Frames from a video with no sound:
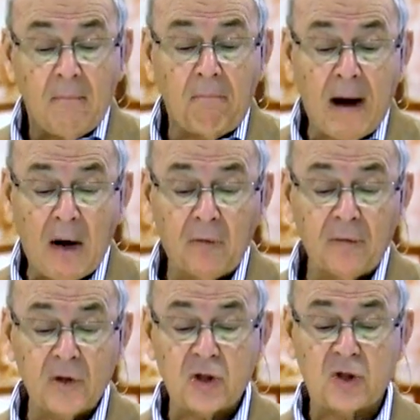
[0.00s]

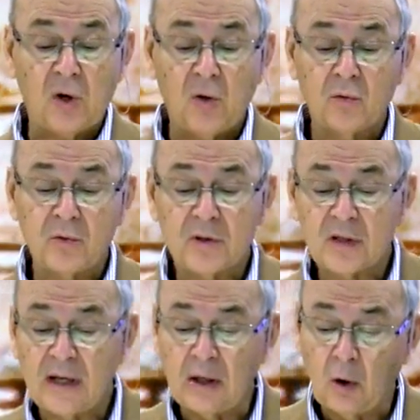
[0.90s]
Mount the
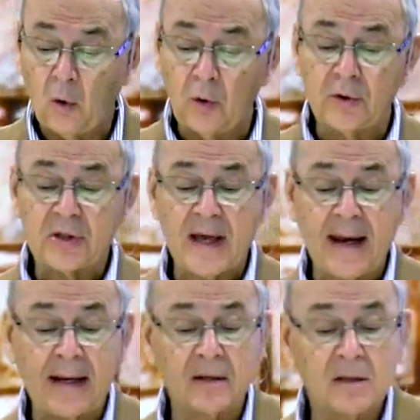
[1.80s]
stones in gold
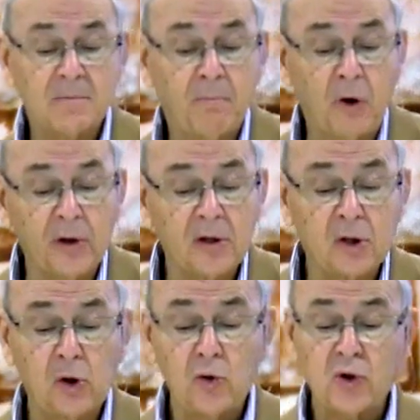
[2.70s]
settings. Put
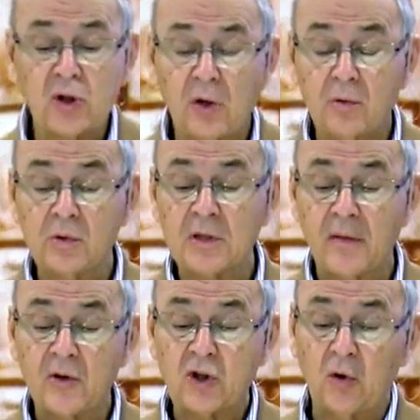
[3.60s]
the two stones
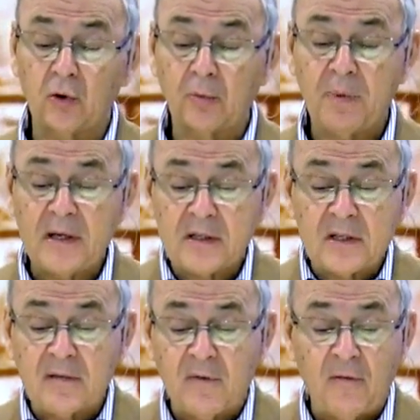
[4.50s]
on the shoulder
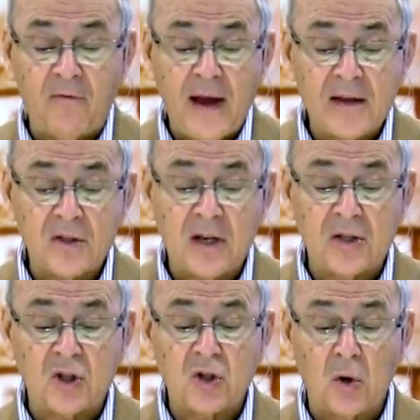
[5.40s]
pieces of the vest
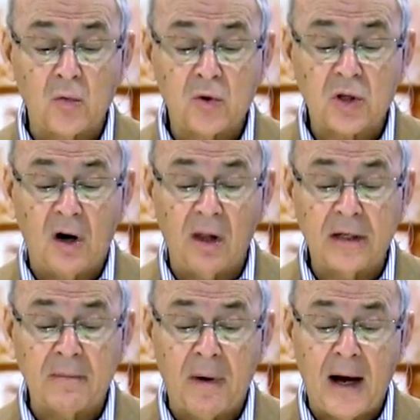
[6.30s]
as stones
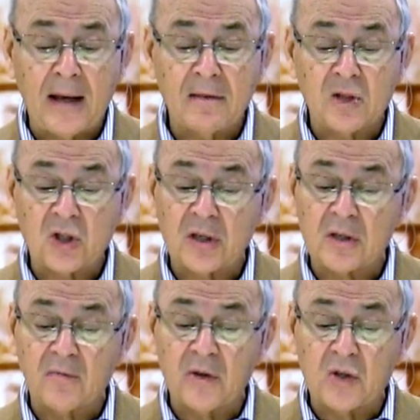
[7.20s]
calling to mind the
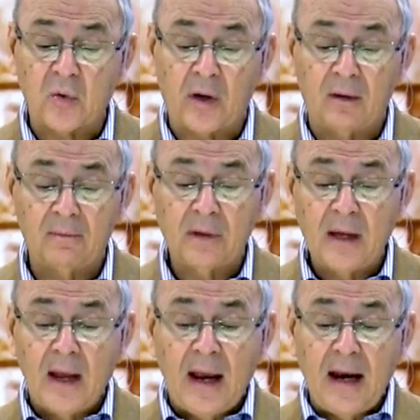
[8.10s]
sons of Israel.
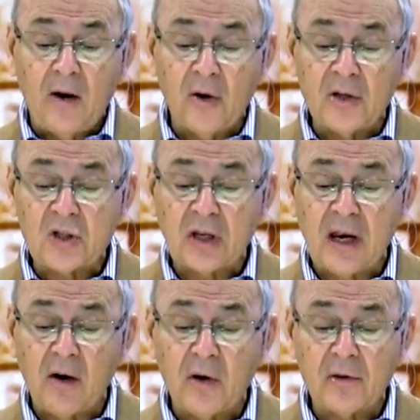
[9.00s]
Aaron is to
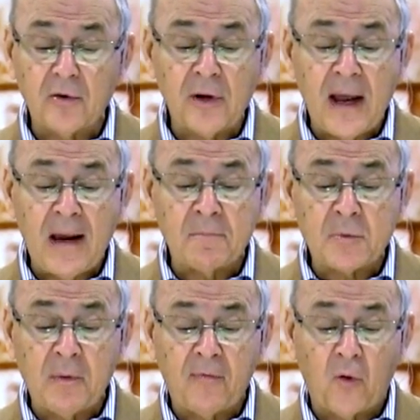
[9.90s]
carry their
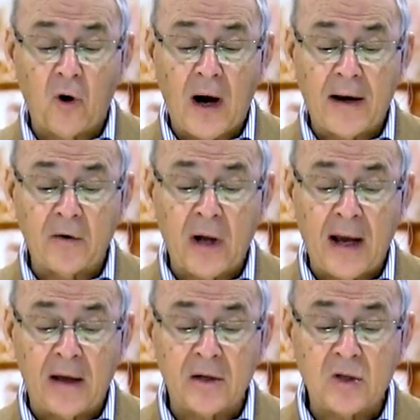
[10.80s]
names before
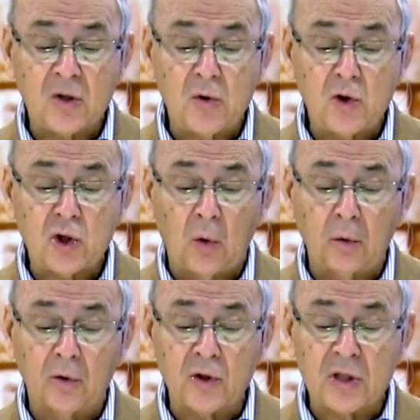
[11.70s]
Adonai on his two
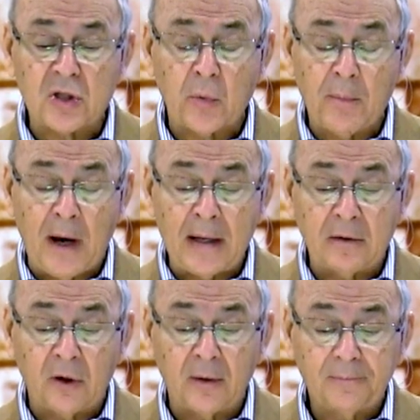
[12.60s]
shoulders as a
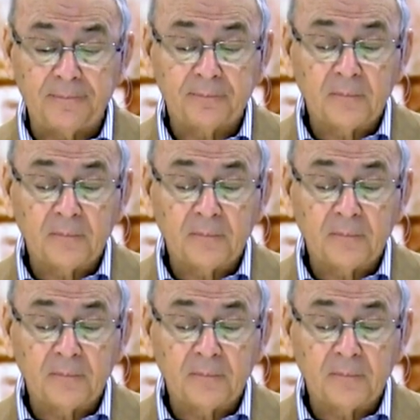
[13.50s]
reminder.